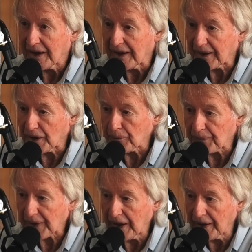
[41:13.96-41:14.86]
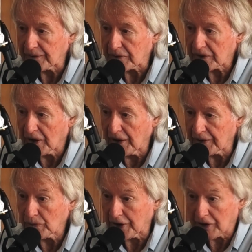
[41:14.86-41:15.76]
Um, and uh,
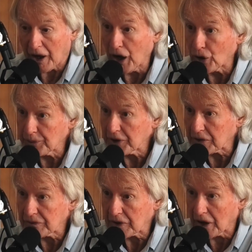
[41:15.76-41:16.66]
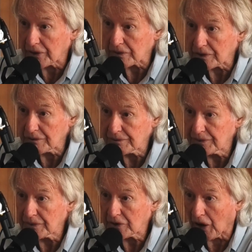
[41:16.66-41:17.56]
when you're home, you can go to a
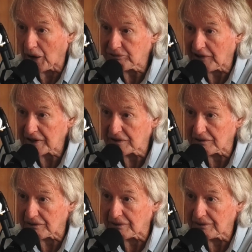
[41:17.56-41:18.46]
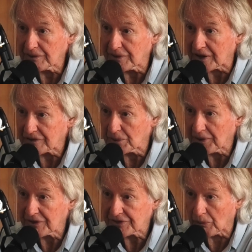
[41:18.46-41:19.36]
chiropractor or a
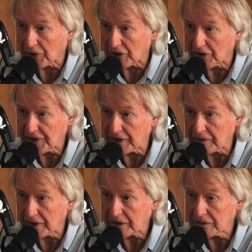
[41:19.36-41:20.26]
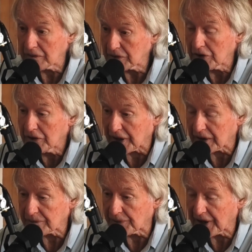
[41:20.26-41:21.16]
naturopath, someone like that, and they can do
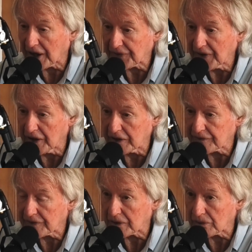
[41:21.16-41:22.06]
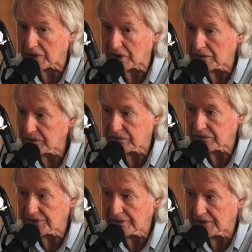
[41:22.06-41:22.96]
that. But out there, you'd think, well,
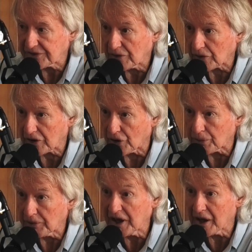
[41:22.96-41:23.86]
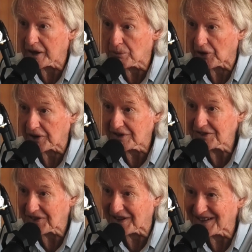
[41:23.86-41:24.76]
it's not going to be anybody,
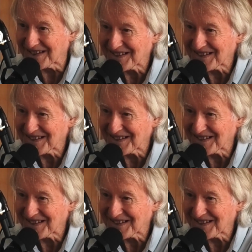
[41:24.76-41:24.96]
is yep, there?